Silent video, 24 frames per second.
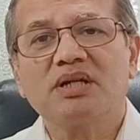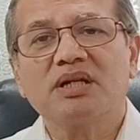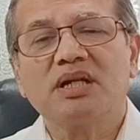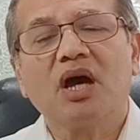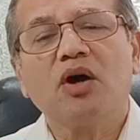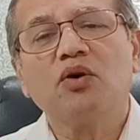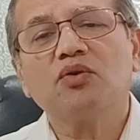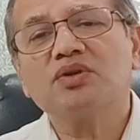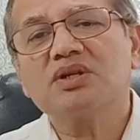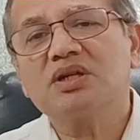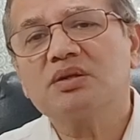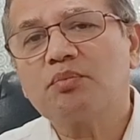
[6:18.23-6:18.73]

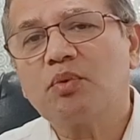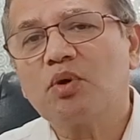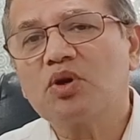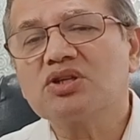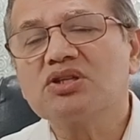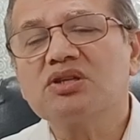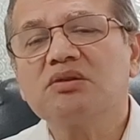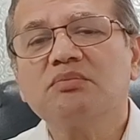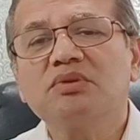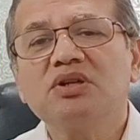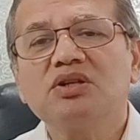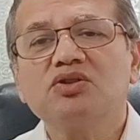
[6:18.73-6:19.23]
How is it
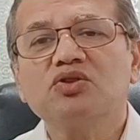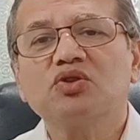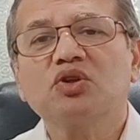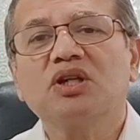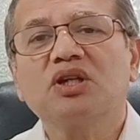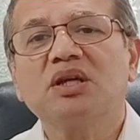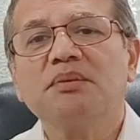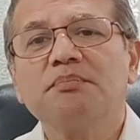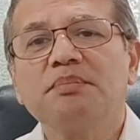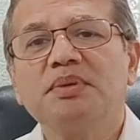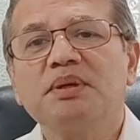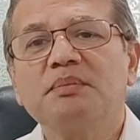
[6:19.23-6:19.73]
possible to
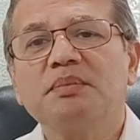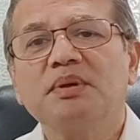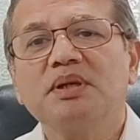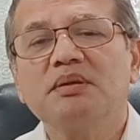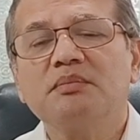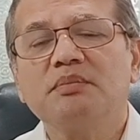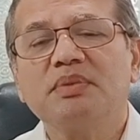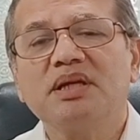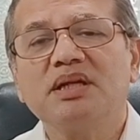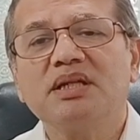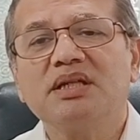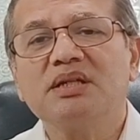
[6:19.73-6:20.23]
keep people
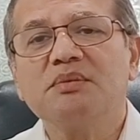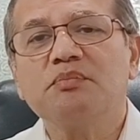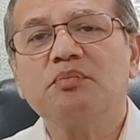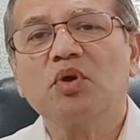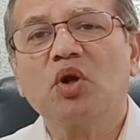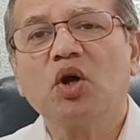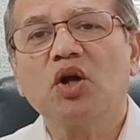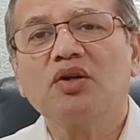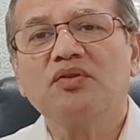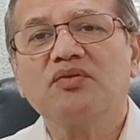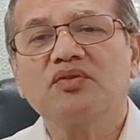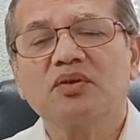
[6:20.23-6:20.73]
being
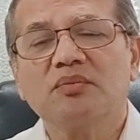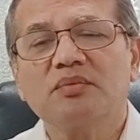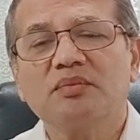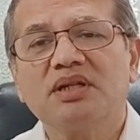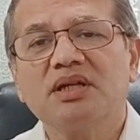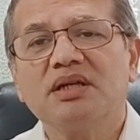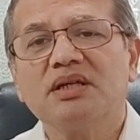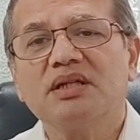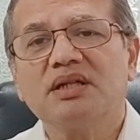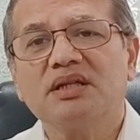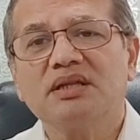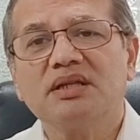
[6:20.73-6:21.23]
deployed from
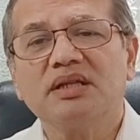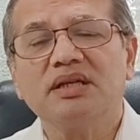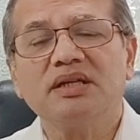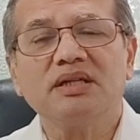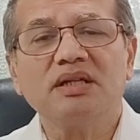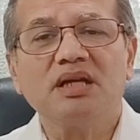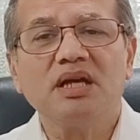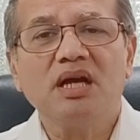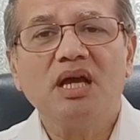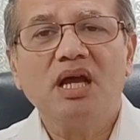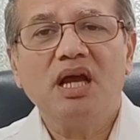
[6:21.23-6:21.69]
here and there?